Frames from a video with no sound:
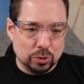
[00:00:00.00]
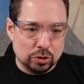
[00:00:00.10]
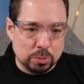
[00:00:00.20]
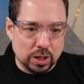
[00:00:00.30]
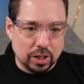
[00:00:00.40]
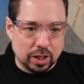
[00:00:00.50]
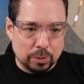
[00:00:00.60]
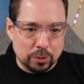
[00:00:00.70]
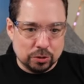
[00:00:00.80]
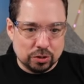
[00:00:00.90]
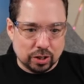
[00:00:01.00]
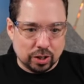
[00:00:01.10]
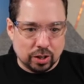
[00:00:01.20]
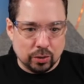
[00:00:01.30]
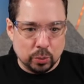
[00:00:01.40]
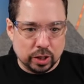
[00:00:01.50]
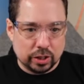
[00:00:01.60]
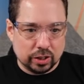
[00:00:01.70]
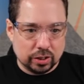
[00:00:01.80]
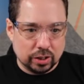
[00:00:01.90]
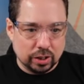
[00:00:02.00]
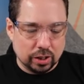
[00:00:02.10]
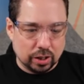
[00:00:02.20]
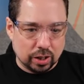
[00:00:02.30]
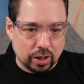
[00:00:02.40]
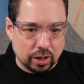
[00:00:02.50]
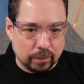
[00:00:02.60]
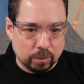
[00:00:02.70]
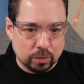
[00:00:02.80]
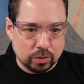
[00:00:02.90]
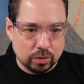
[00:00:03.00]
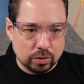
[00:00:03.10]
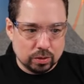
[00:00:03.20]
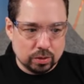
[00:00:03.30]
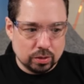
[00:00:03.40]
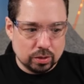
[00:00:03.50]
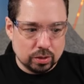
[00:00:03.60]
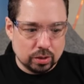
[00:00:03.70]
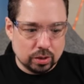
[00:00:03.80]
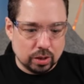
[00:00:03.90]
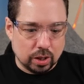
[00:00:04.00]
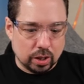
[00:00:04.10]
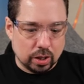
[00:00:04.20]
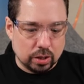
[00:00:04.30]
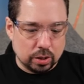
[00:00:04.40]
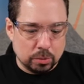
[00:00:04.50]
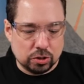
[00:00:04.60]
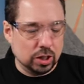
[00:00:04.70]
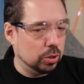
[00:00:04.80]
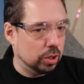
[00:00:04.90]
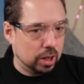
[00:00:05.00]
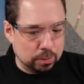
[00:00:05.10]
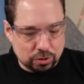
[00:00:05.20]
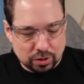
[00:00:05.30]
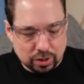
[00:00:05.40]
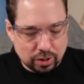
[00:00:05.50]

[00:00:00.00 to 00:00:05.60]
USB cables with the mosquito lamps.